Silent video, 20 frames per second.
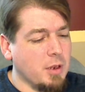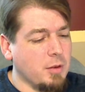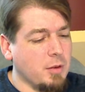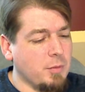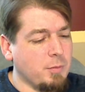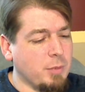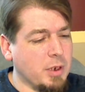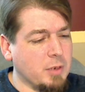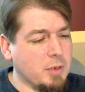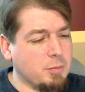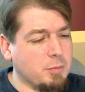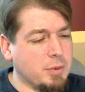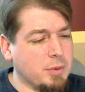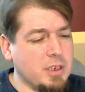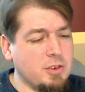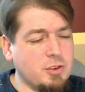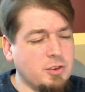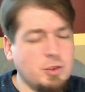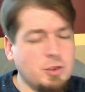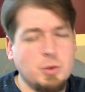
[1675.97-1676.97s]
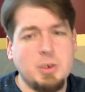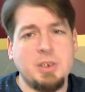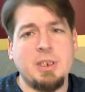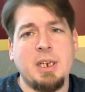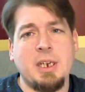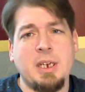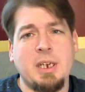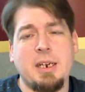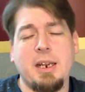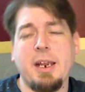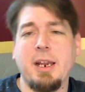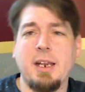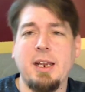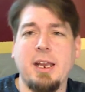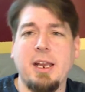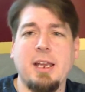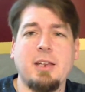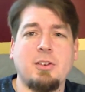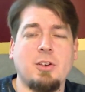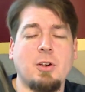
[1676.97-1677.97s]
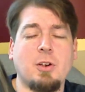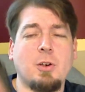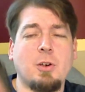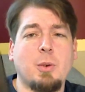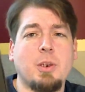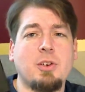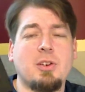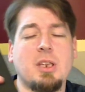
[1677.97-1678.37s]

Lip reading: But please join that, and as always,